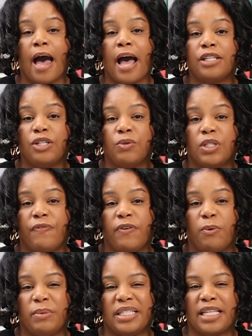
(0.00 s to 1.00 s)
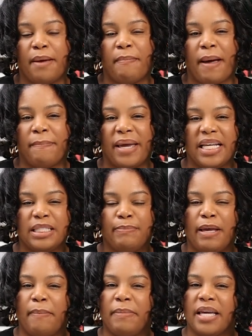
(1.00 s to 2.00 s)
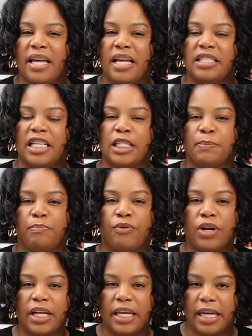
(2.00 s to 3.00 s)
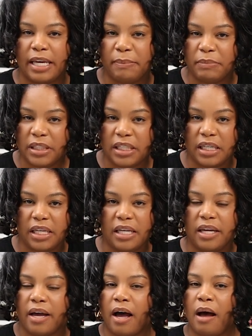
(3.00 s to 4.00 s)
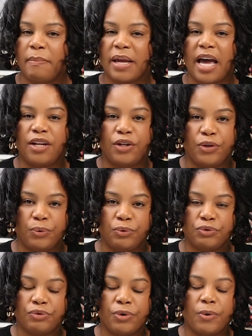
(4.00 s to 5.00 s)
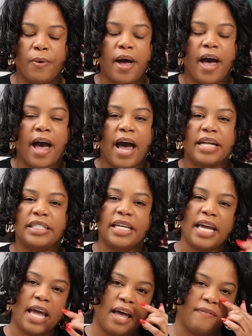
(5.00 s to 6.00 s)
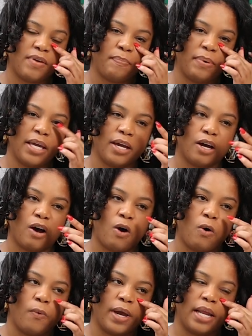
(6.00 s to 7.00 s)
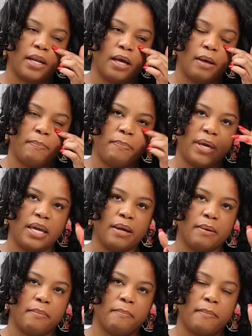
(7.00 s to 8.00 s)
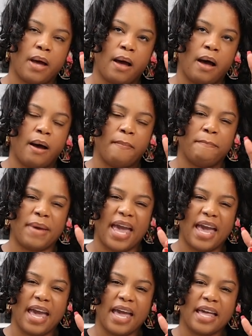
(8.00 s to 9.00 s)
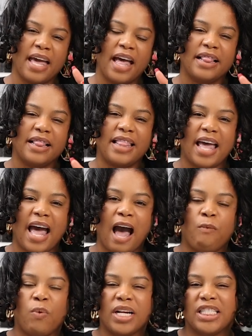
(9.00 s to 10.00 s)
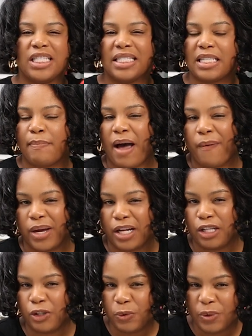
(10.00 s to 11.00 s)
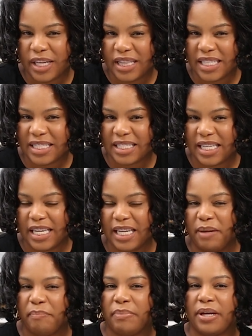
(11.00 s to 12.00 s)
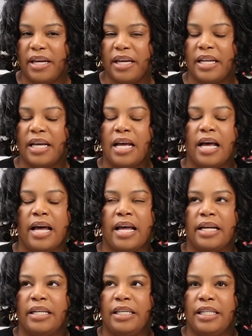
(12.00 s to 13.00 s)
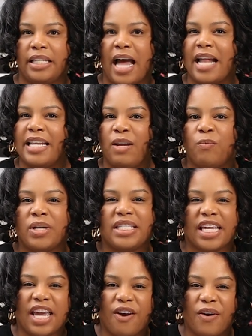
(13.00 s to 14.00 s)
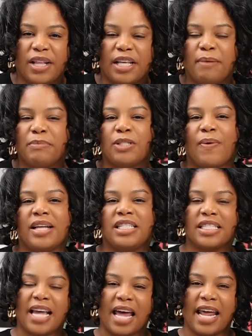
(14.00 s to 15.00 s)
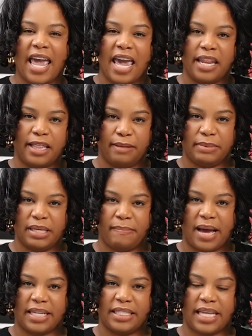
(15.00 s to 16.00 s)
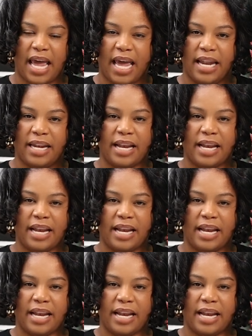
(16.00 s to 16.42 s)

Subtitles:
I chose to film this in my basement because it's pretty empty, kind of neutral. I did have a pink coat and a pink bag that I wanted to somehow include in the scene, but I didn't want to carry them, so I just kind of added them to my set.